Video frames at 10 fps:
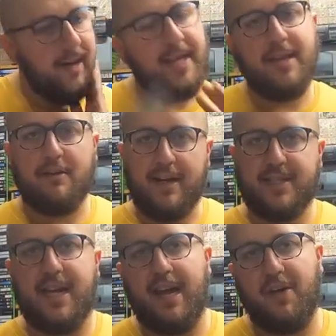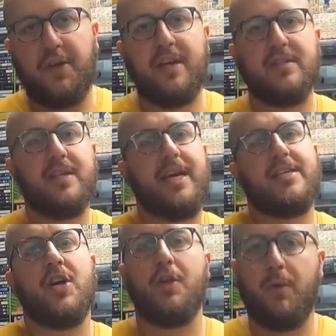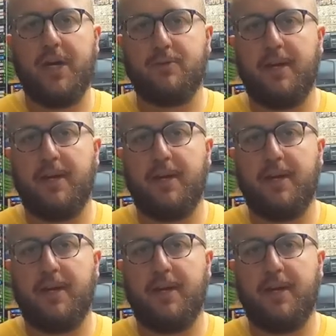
in the grand scale of things, it's not the worst